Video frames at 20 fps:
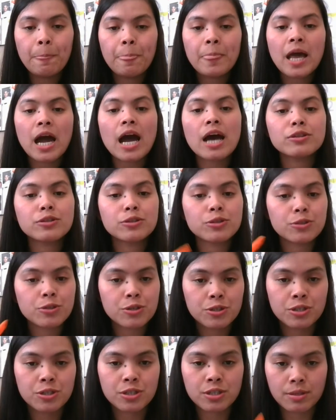
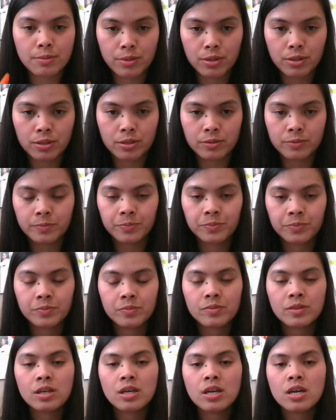understandable.
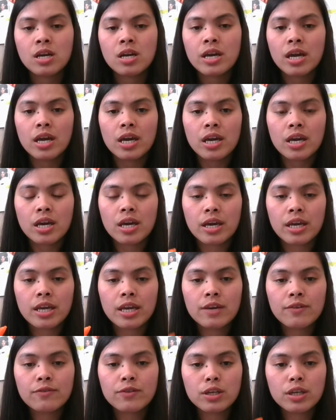
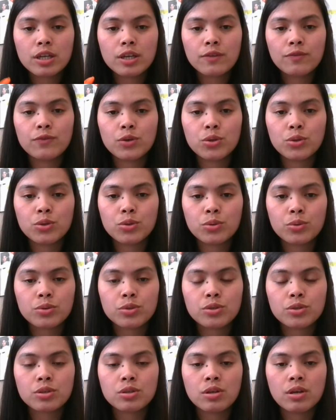Even if you
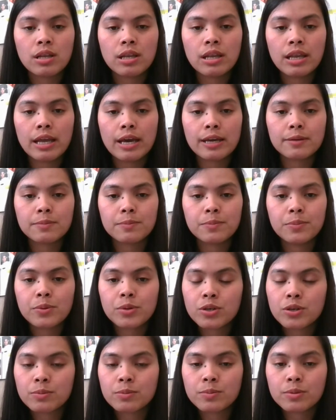use like
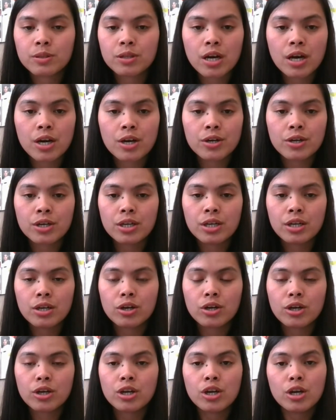vocabulary
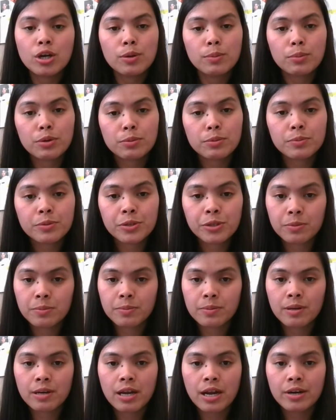or more
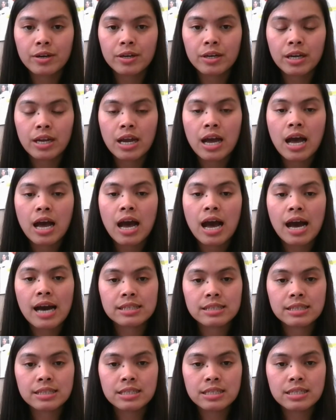vocabulary,
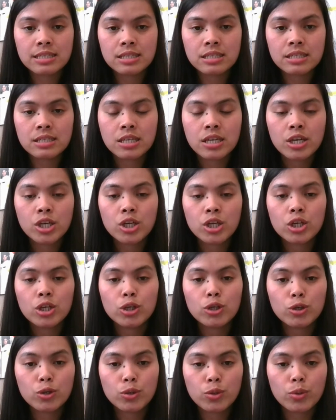at least
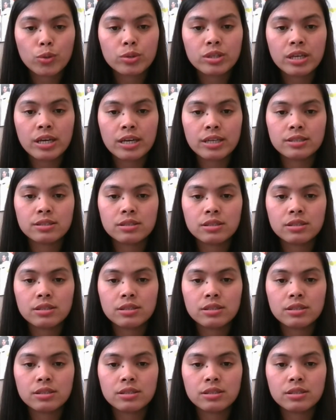you know that